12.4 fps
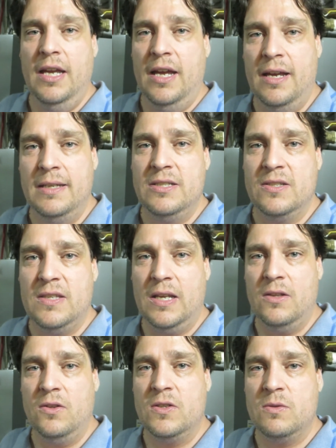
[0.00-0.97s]
I just
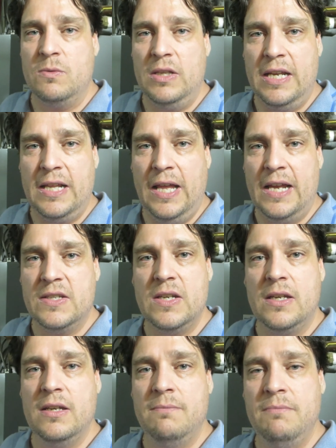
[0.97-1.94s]
think it looks really
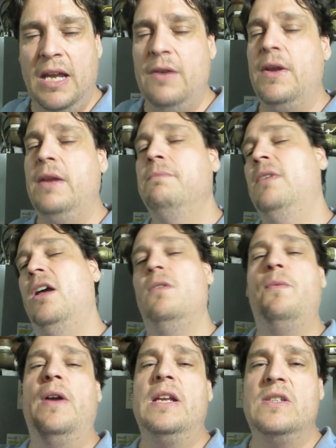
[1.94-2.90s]
classic. Anyway,
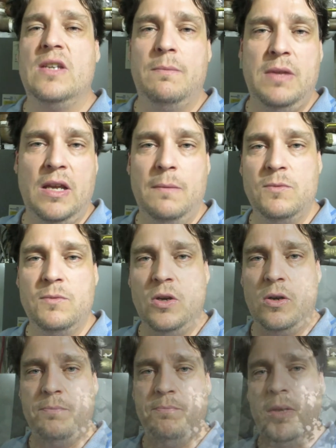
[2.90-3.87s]
I'll find something, I'm
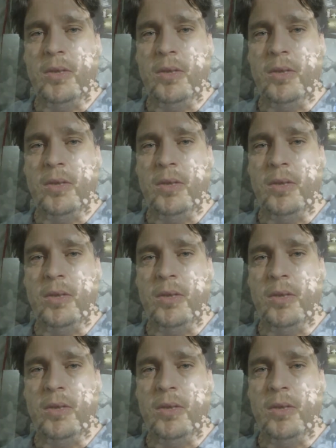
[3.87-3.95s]
sure.